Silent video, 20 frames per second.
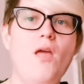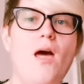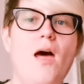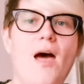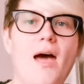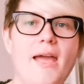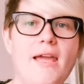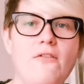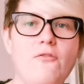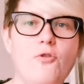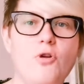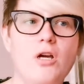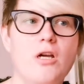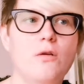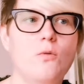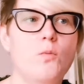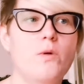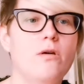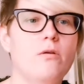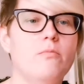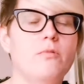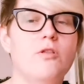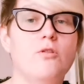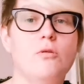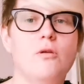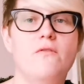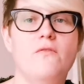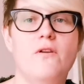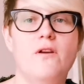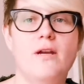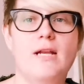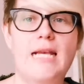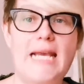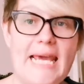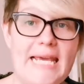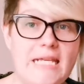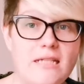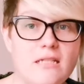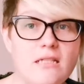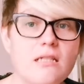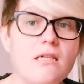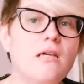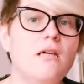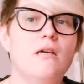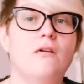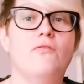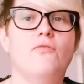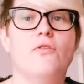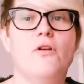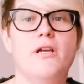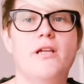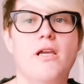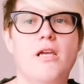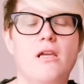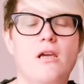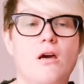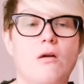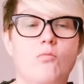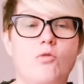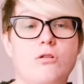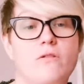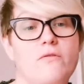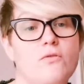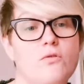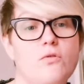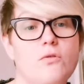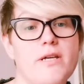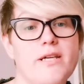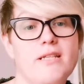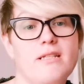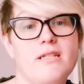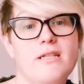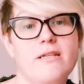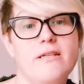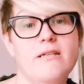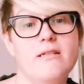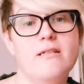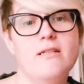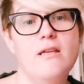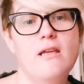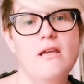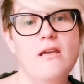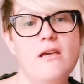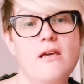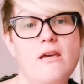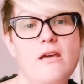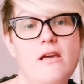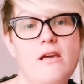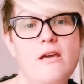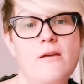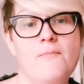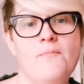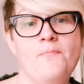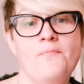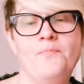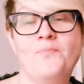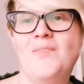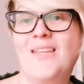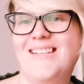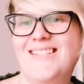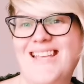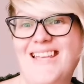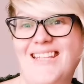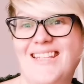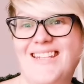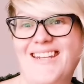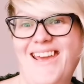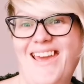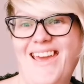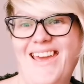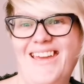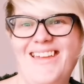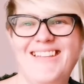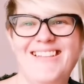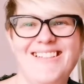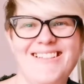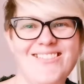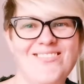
Hi everyone, welcome to a very late Friday yarn waffle. It is Saturday.